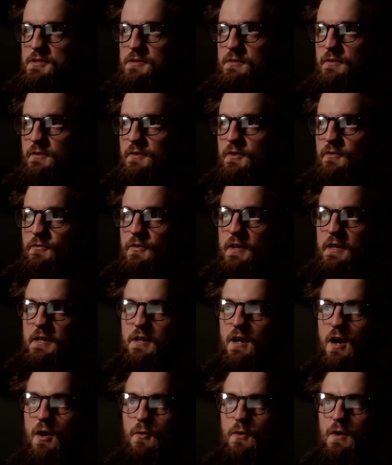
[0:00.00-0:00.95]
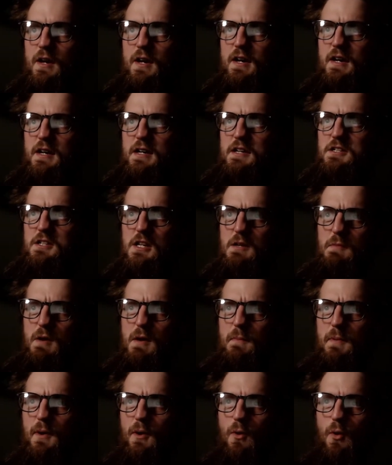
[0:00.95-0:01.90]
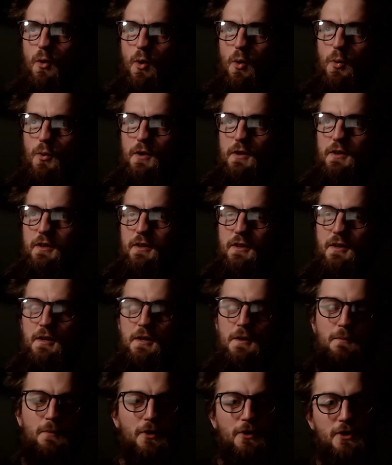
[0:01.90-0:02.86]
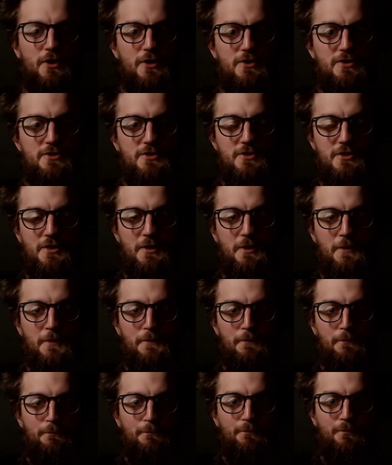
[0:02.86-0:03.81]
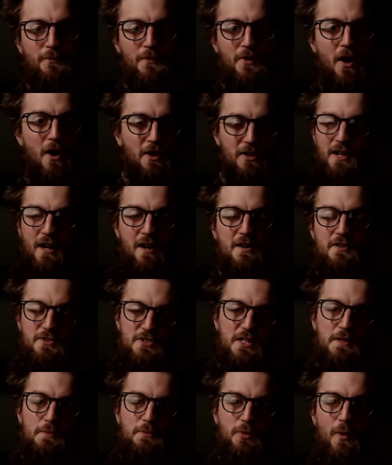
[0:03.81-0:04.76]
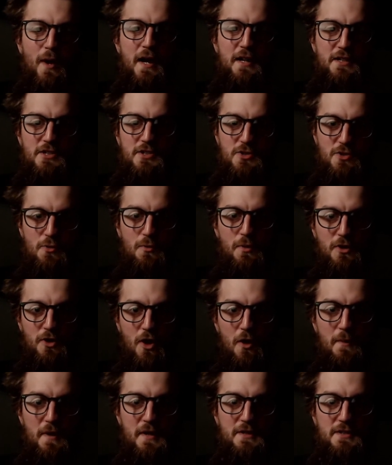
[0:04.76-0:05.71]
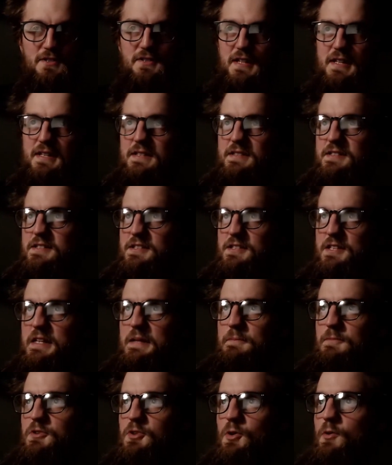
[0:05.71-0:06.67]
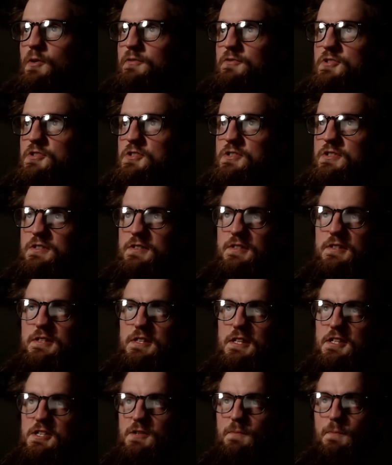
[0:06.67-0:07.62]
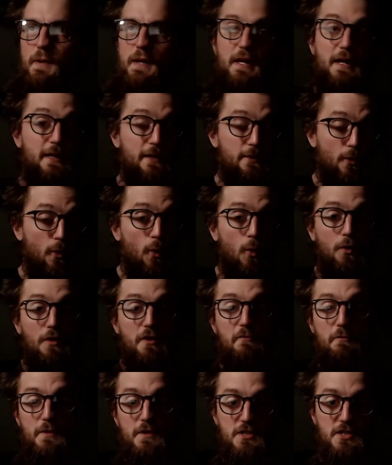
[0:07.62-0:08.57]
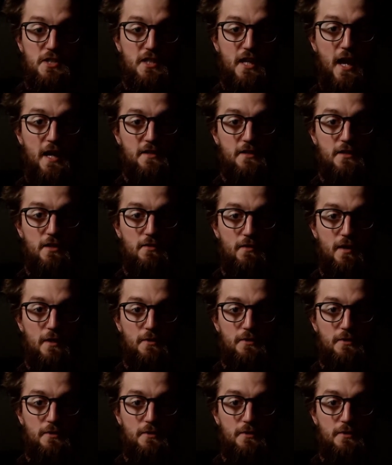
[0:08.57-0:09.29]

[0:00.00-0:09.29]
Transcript: video, it's going to be a bit awkward because I can't seem to access all my comments. They seem to have just disappeared, or they've been scattered around